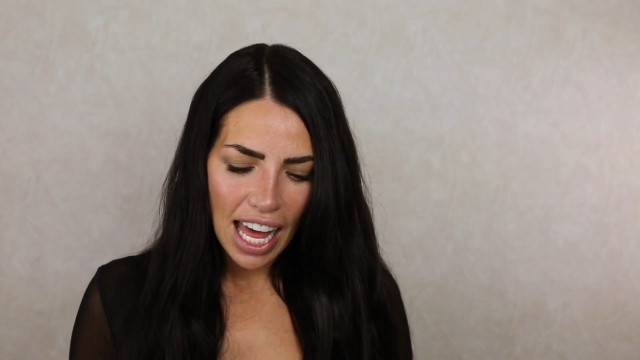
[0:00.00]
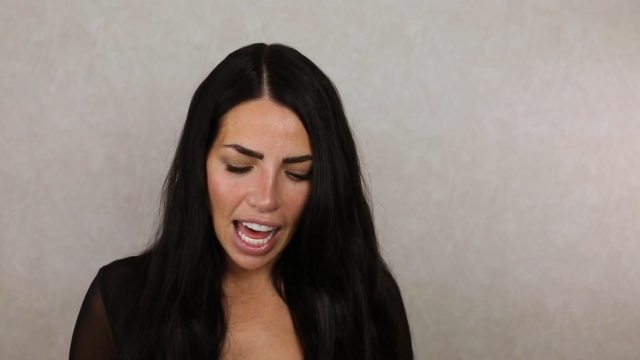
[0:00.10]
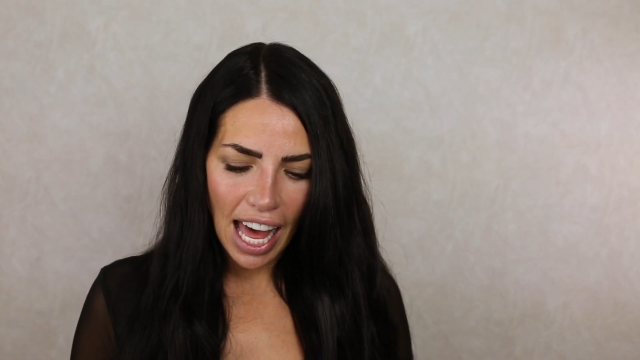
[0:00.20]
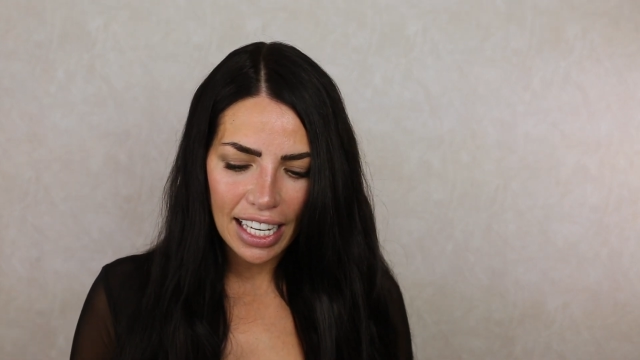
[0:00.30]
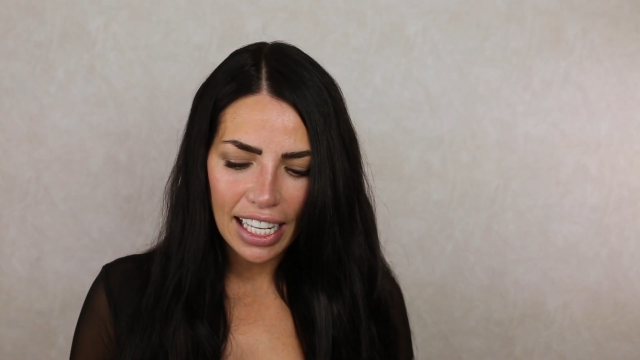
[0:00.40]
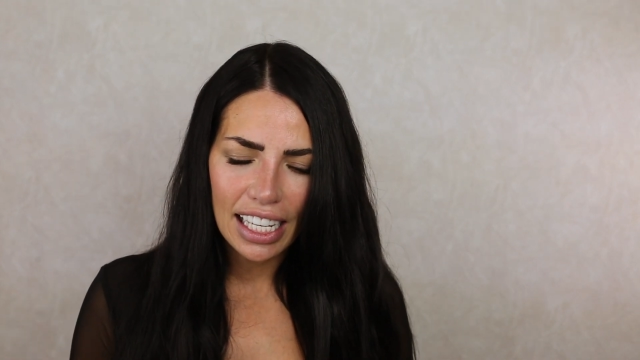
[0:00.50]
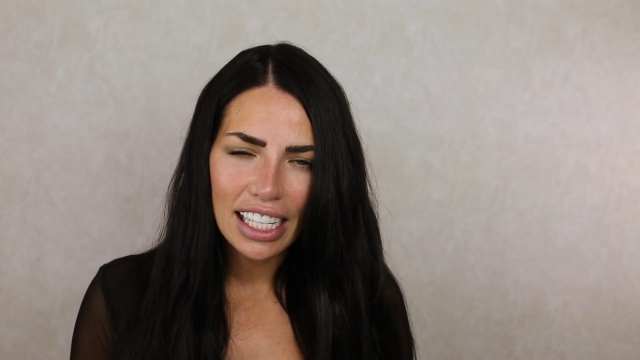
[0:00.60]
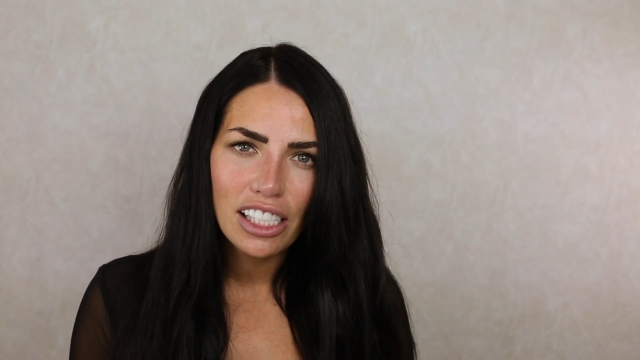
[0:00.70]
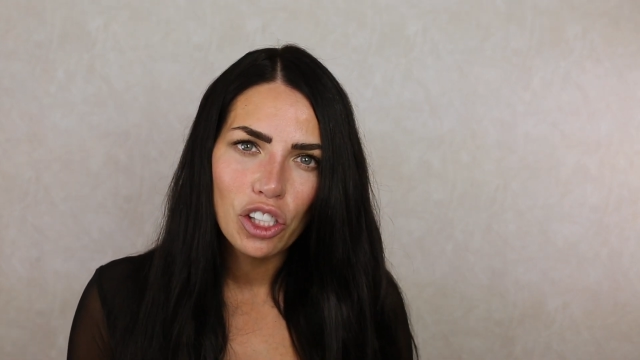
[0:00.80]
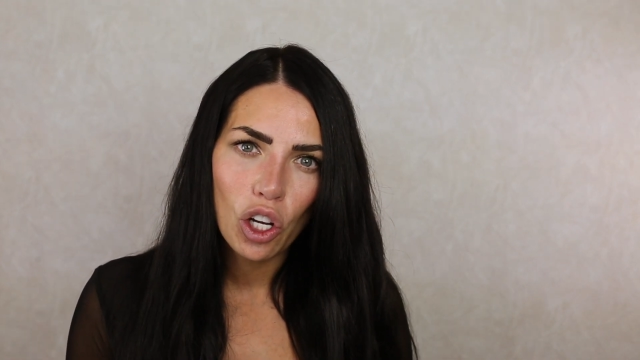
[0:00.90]
and it
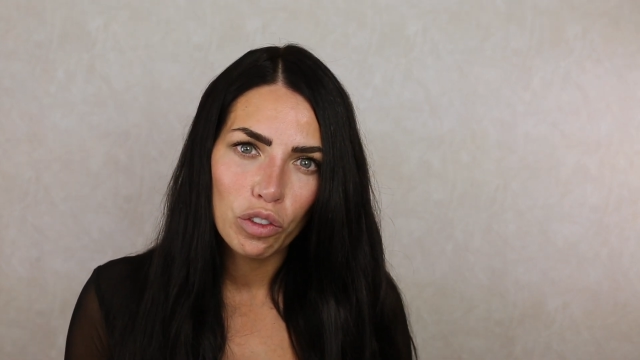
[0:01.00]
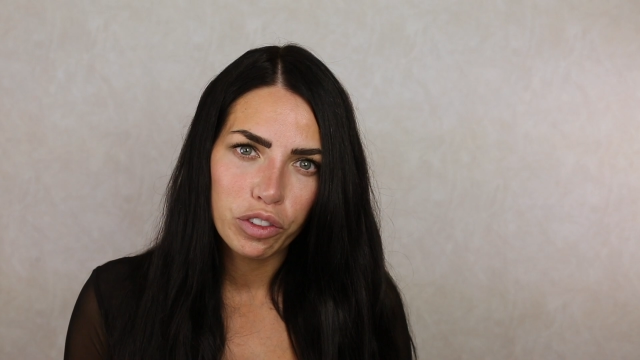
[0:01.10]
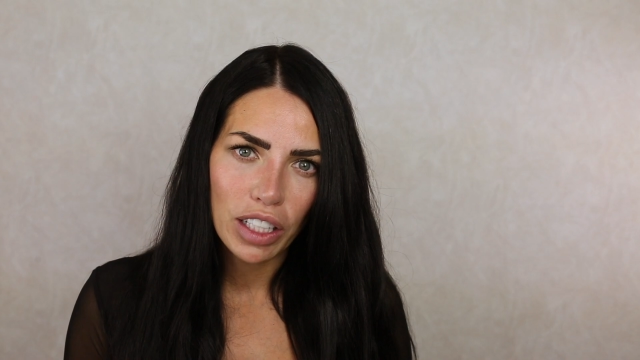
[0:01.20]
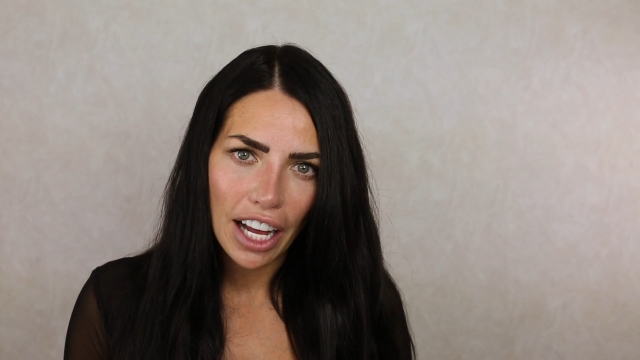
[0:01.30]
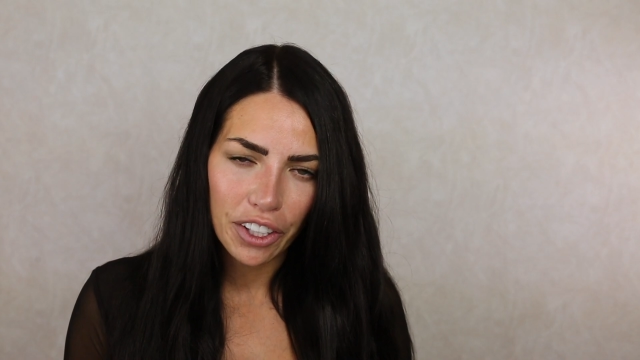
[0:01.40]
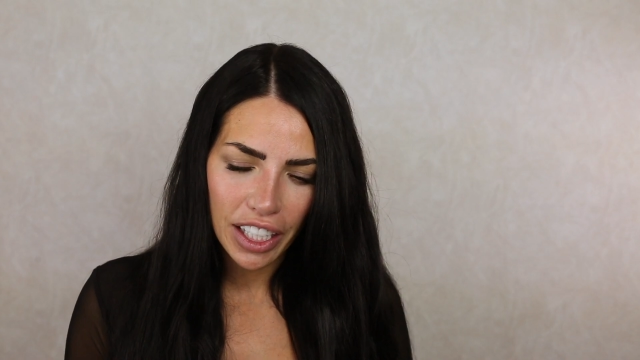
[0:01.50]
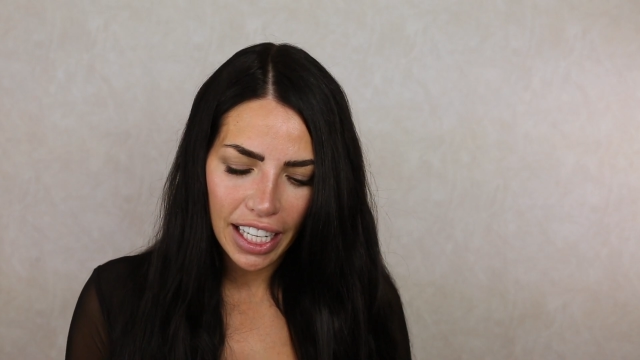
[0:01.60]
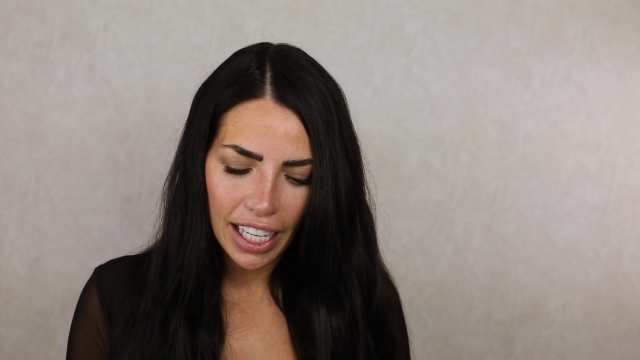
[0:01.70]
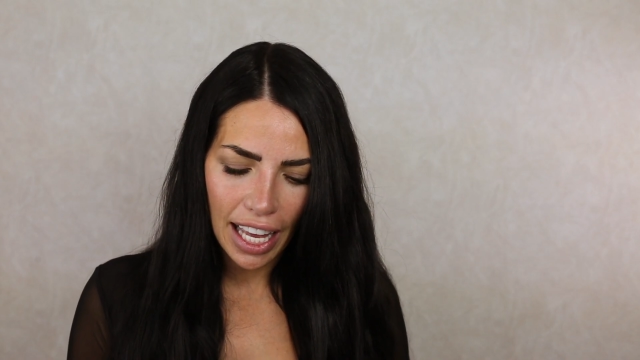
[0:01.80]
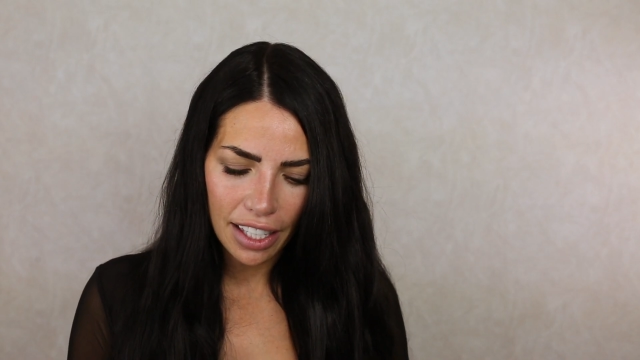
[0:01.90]
is so
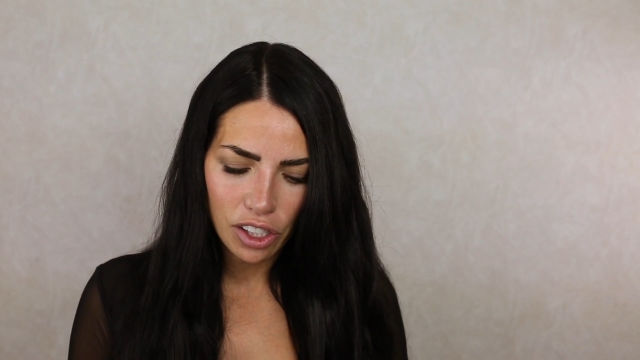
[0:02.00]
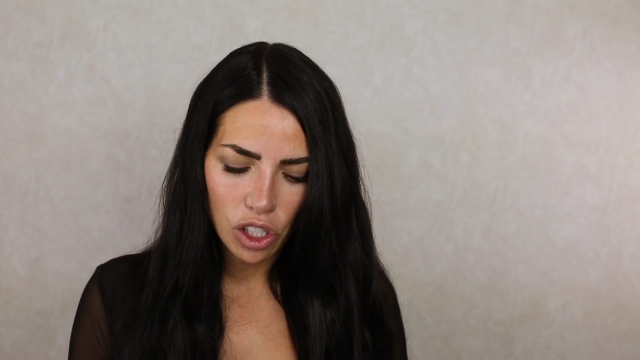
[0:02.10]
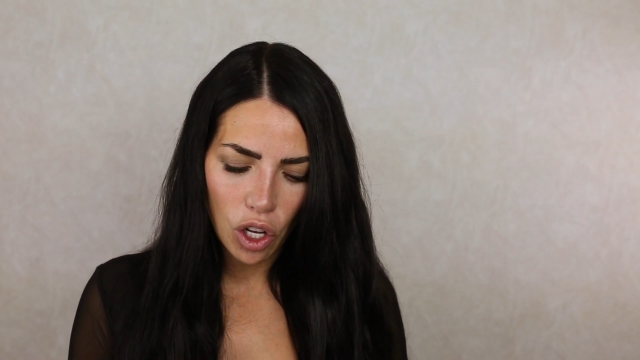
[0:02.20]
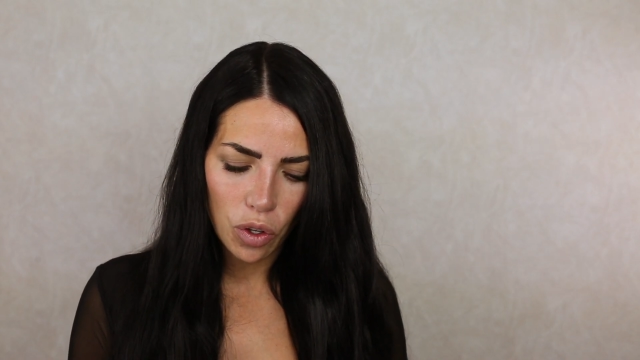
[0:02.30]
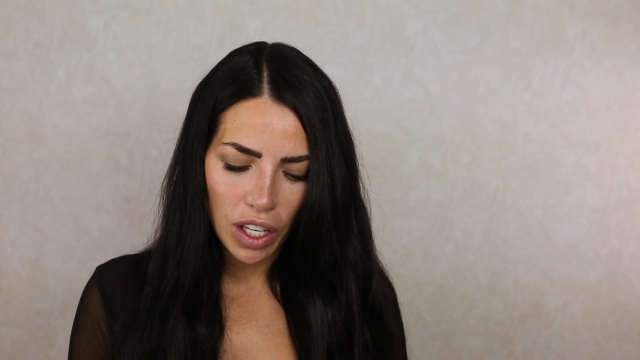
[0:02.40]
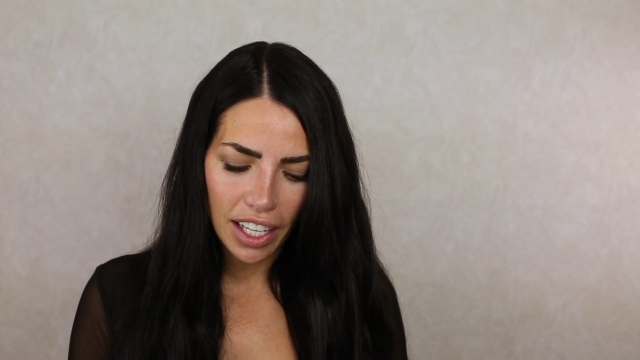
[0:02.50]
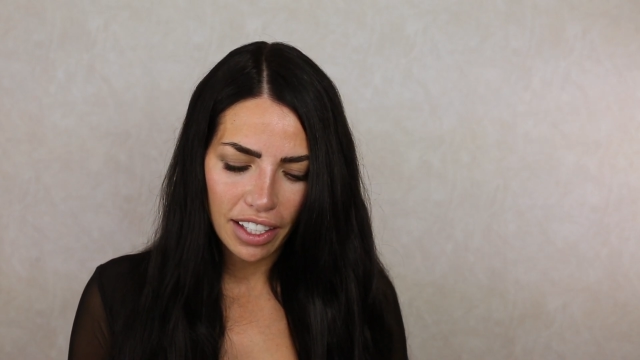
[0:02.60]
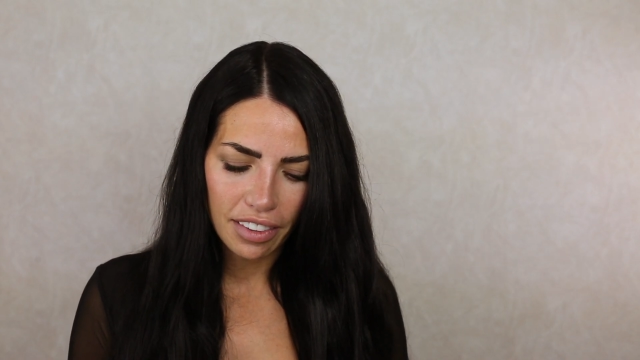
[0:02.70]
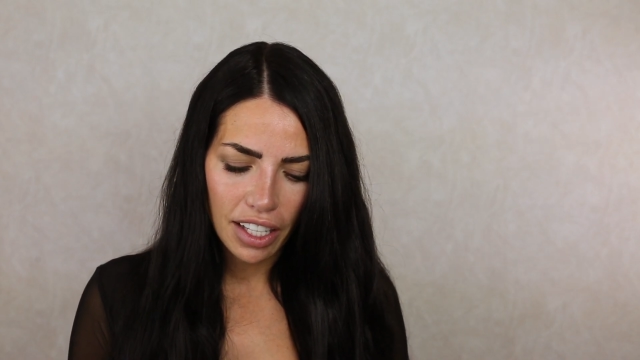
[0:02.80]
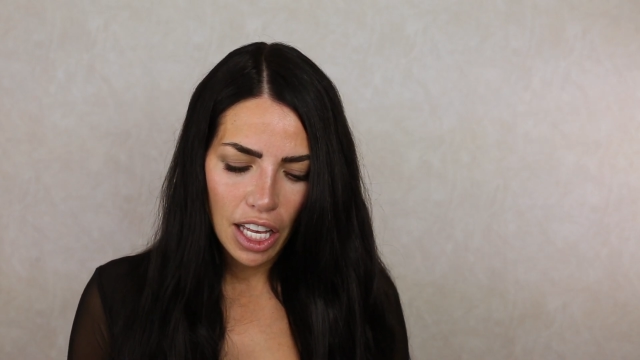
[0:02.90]
flattering and so kind
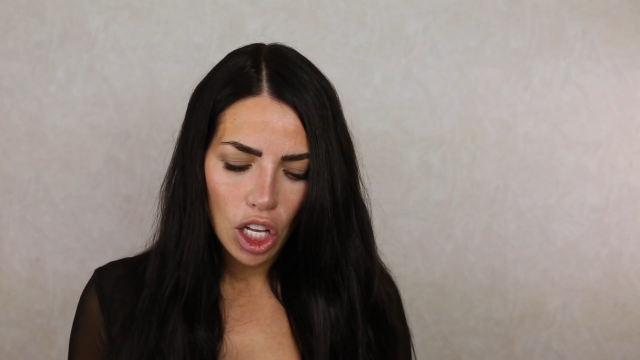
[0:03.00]
of